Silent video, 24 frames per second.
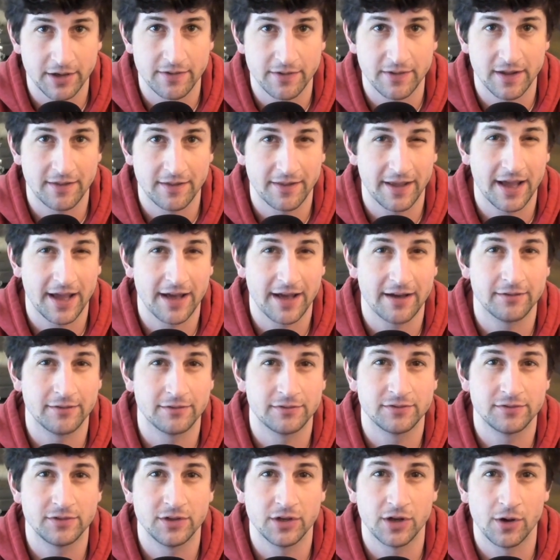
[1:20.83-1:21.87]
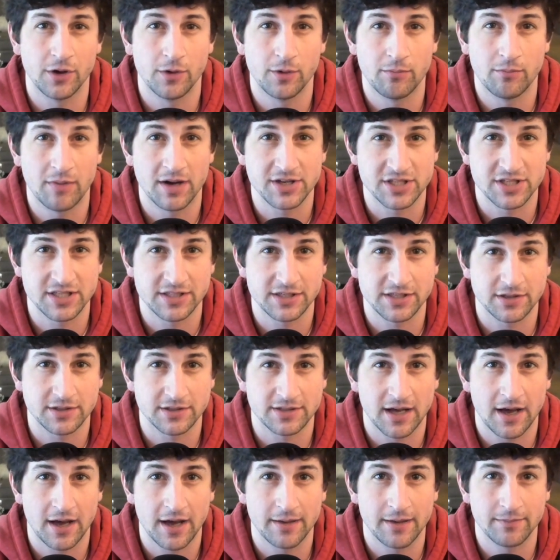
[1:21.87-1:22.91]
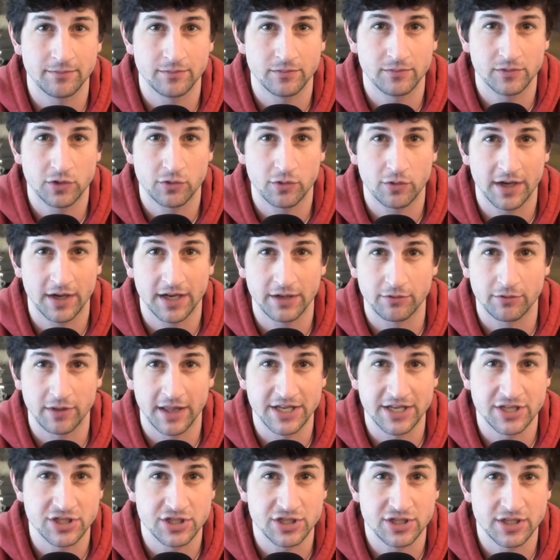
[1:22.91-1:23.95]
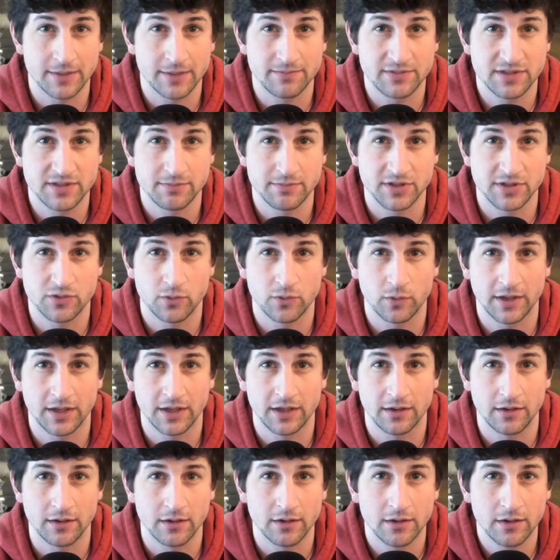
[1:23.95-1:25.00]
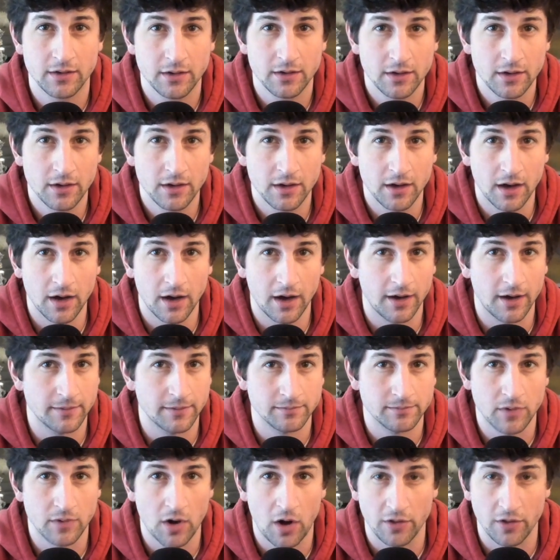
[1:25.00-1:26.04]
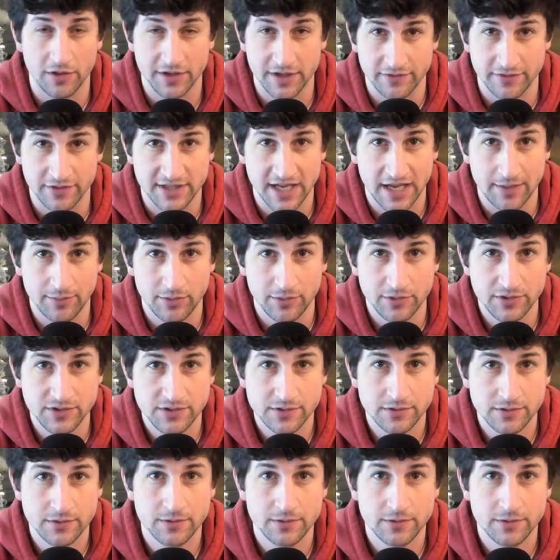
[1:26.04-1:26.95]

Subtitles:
and they have a much easier time creating relationships between all the different tables.